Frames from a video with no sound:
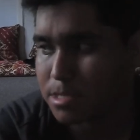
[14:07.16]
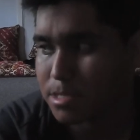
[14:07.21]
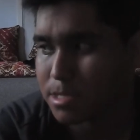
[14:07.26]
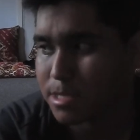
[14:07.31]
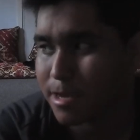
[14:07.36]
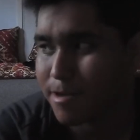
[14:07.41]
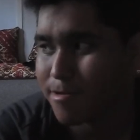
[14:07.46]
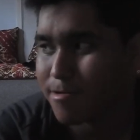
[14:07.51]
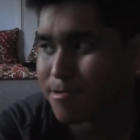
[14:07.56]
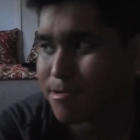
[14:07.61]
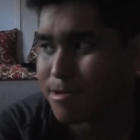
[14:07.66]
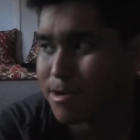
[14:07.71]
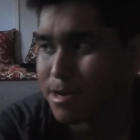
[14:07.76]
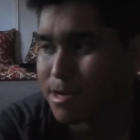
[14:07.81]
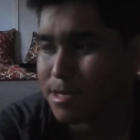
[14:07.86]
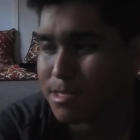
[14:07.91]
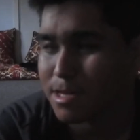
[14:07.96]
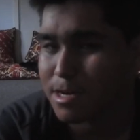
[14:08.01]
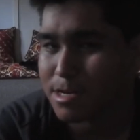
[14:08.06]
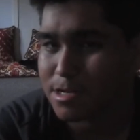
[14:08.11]
They're
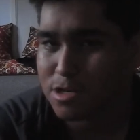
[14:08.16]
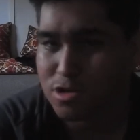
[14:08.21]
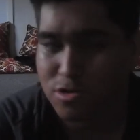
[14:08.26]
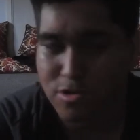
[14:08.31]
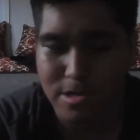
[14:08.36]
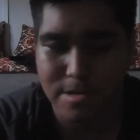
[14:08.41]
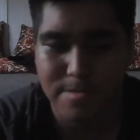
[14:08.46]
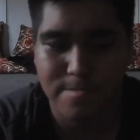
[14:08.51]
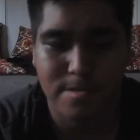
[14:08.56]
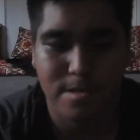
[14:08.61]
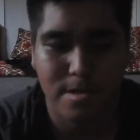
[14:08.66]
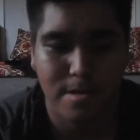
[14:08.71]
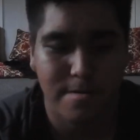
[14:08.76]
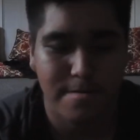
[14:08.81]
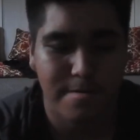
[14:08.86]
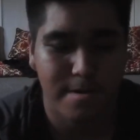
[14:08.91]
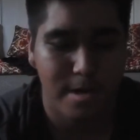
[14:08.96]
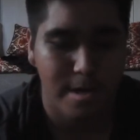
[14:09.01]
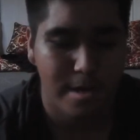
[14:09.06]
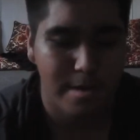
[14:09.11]
like dreams
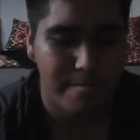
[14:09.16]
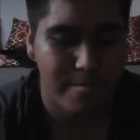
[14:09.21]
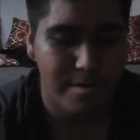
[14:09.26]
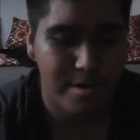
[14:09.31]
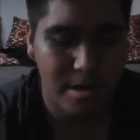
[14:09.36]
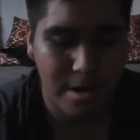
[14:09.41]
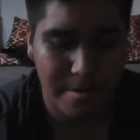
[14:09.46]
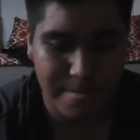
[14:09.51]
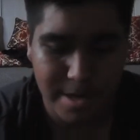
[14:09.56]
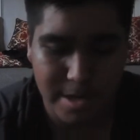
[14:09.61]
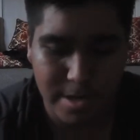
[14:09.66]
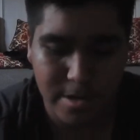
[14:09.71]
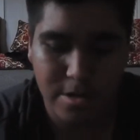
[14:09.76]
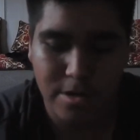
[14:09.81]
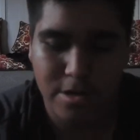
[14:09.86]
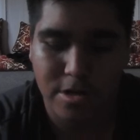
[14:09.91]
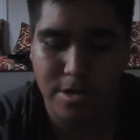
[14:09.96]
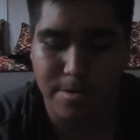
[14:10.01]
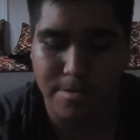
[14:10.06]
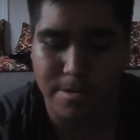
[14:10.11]
of becoming
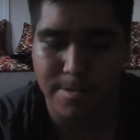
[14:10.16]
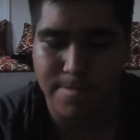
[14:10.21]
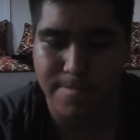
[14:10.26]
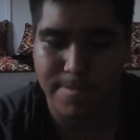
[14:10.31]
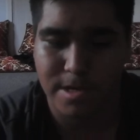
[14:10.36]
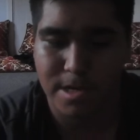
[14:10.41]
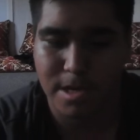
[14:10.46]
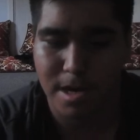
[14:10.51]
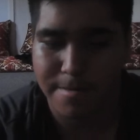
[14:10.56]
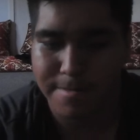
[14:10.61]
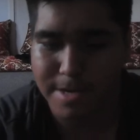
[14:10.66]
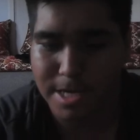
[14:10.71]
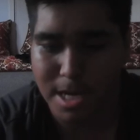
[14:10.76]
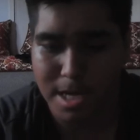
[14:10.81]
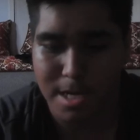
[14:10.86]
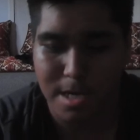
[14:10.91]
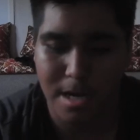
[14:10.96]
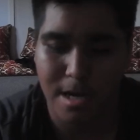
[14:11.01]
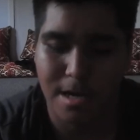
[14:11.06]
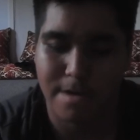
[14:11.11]
YouTubers, becoming
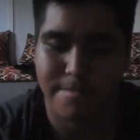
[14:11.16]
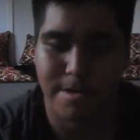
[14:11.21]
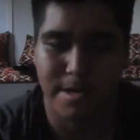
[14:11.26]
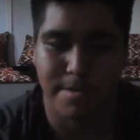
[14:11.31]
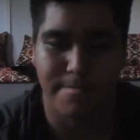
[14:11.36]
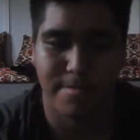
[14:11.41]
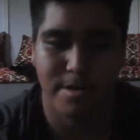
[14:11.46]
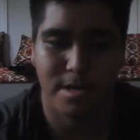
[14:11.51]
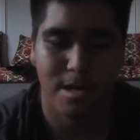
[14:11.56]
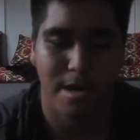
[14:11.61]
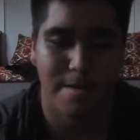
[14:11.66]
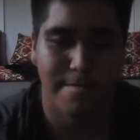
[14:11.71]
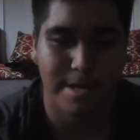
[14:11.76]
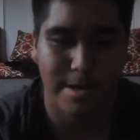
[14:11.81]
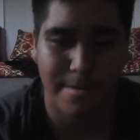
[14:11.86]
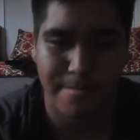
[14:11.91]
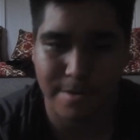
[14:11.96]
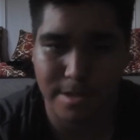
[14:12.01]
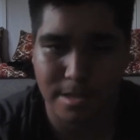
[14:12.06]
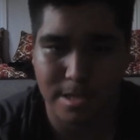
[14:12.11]
an army, becoming
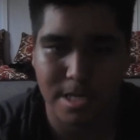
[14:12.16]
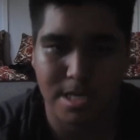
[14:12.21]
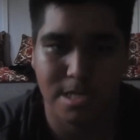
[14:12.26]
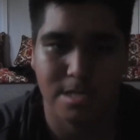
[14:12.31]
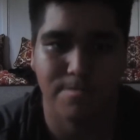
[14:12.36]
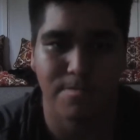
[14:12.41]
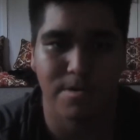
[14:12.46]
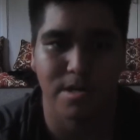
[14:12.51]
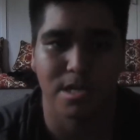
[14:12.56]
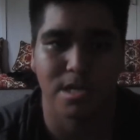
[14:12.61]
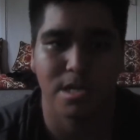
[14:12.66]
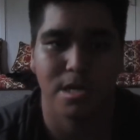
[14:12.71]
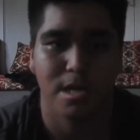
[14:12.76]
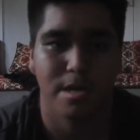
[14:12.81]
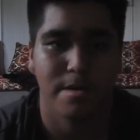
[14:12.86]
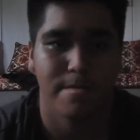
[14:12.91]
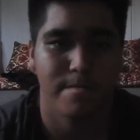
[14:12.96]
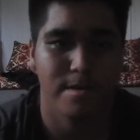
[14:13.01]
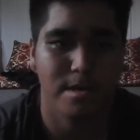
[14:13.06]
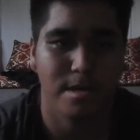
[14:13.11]
a policeman,
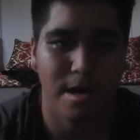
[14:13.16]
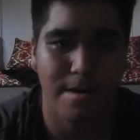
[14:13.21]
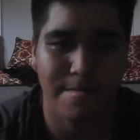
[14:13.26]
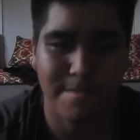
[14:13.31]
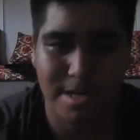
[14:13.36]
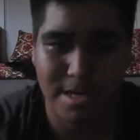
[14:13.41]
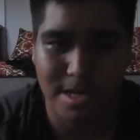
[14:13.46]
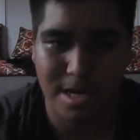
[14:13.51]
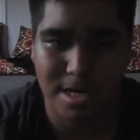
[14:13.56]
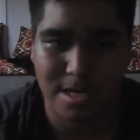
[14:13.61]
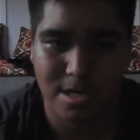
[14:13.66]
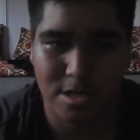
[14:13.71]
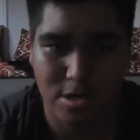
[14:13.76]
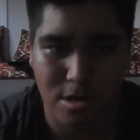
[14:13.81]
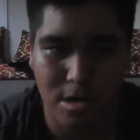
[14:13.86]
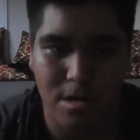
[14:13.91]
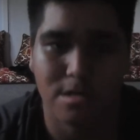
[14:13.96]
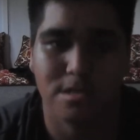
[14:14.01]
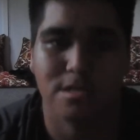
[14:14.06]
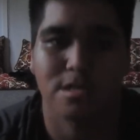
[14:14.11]
becoming a
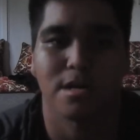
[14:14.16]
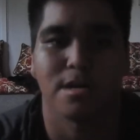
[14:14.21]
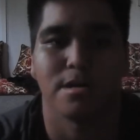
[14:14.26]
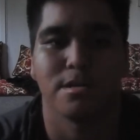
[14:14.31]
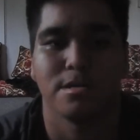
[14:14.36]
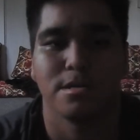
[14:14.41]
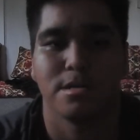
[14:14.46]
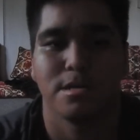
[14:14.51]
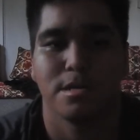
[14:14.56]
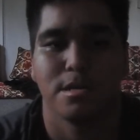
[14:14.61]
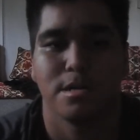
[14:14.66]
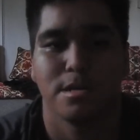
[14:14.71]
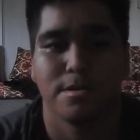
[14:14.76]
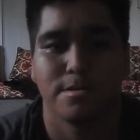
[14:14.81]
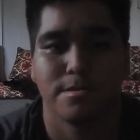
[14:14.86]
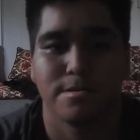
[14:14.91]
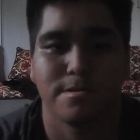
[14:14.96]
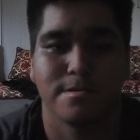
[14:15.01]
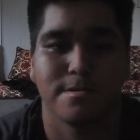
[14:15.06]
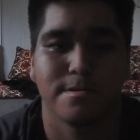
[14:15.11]
doctor.
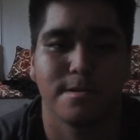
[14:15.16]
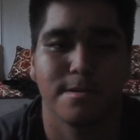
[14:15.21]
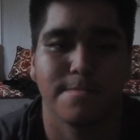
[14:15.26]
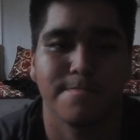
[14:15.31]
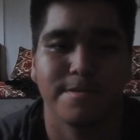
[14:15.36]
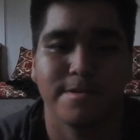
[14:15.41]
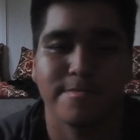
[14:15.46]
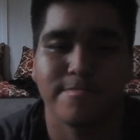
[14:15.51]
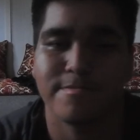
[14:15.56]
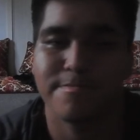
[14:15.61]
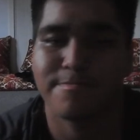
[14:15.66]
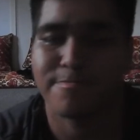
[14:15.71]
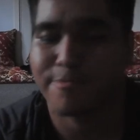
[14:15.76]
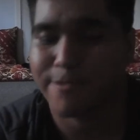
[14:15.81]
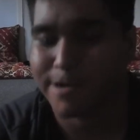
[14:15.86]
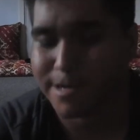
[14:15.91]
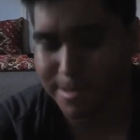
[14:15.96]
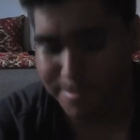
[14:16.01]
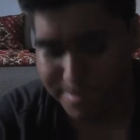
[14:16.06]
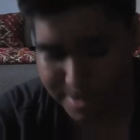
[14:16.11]
Some people
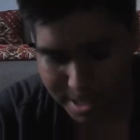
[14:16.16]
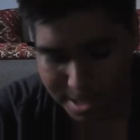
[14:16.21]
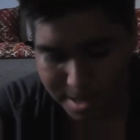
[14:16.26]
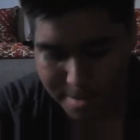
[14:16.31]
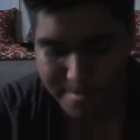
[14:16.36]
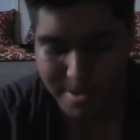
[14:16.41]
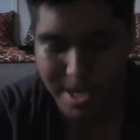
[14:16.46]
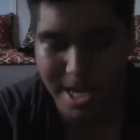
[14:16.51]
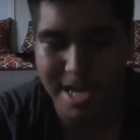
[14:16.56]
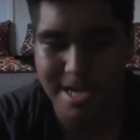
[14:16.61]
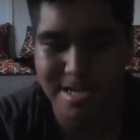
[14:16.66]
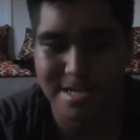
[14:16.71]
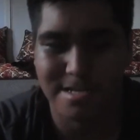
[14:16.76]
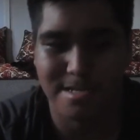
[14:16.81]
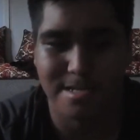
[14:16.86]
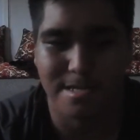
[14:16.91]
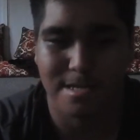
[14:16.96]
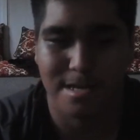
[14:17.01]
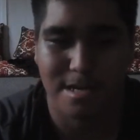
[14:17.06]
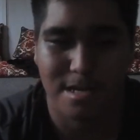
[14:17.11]
want to become
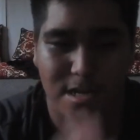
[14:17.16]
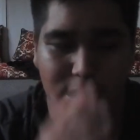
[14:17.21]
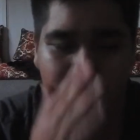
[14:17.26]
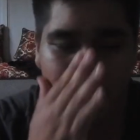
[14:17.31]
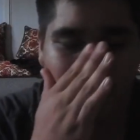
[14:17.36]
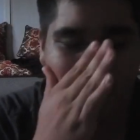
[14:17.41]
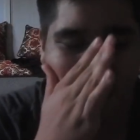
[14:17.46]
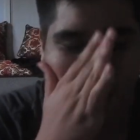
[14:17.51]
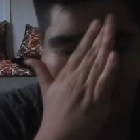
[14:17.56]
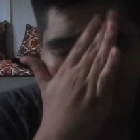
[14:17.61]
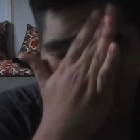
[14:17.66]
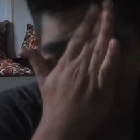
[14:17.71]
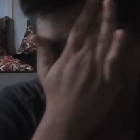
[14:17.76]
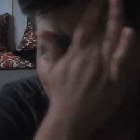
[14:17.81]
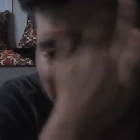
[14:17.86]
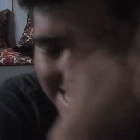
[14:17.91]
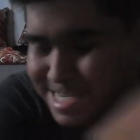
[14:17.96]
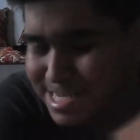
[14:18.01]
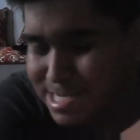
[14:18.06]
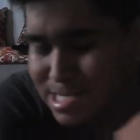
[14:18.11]
actors. Like,
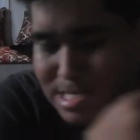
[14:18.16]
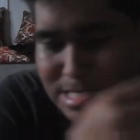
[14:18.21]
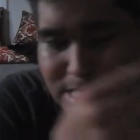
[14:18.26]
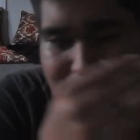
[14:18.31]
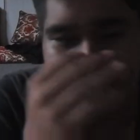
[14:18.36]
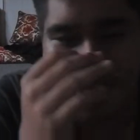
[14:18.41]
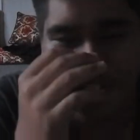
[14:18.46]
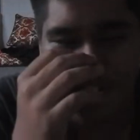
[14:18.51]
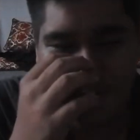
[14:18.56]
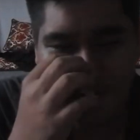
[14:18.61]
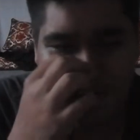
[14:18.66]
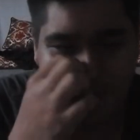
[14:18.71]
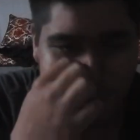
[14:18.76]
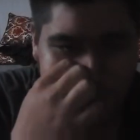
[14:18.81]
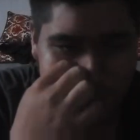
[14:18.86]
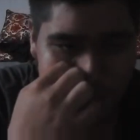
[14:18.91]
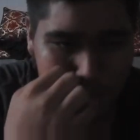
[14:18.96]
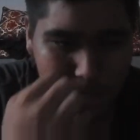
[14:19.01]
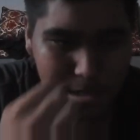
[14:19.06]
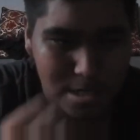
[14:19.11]
actors, they
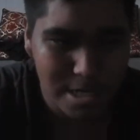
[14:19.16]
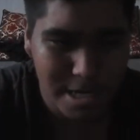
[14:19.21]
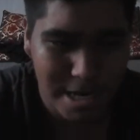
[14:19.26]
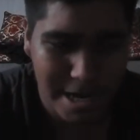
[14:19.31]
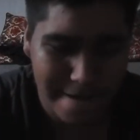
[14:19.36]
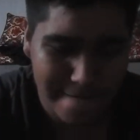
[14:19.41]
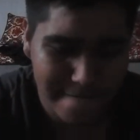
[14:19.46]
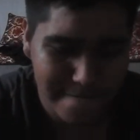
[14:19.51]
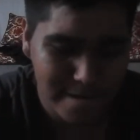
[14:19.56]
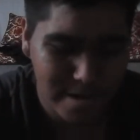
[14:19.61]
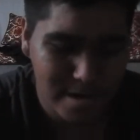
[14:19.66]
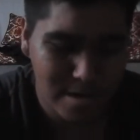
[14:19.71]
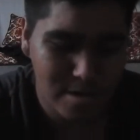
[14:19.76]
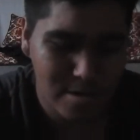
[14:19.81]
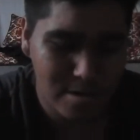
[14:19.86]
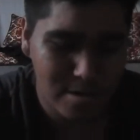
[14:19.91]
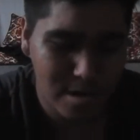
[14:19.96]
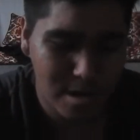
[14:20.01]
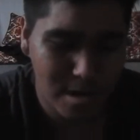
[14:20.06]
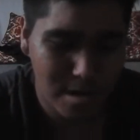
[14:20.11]
have to
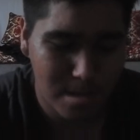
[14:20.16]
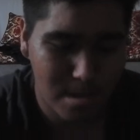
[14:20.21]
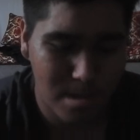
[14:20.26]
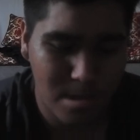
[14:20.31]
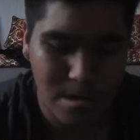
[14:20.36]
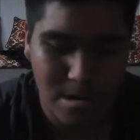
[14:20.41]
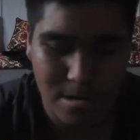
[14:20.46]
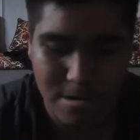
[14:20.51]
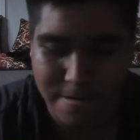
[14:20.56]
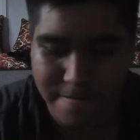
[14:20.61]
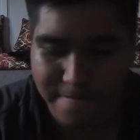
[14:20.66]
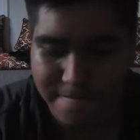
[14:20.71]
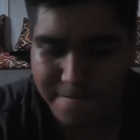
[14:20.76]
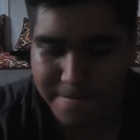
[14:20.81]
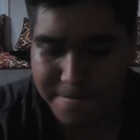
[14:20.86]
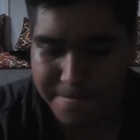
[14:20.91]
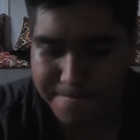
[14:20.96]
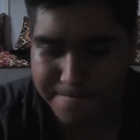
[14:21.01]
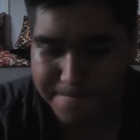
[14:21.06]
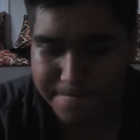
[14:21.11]
do a lot of,
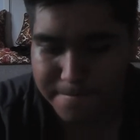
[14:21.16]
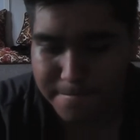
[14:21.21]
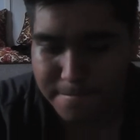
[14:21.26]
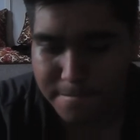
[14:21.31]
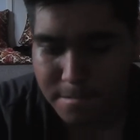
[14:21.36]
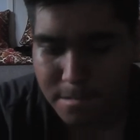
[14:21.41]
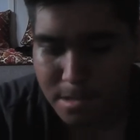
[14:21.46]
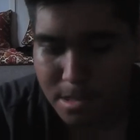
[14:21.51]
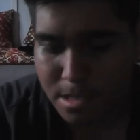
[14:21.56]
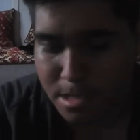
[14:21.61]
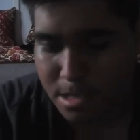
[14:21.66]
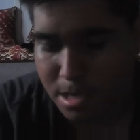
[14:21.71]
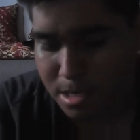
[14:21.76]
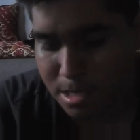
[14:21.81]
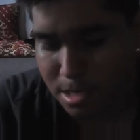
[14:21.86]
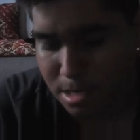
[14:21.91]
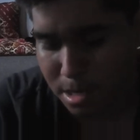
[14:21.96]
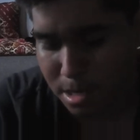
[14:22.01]
like,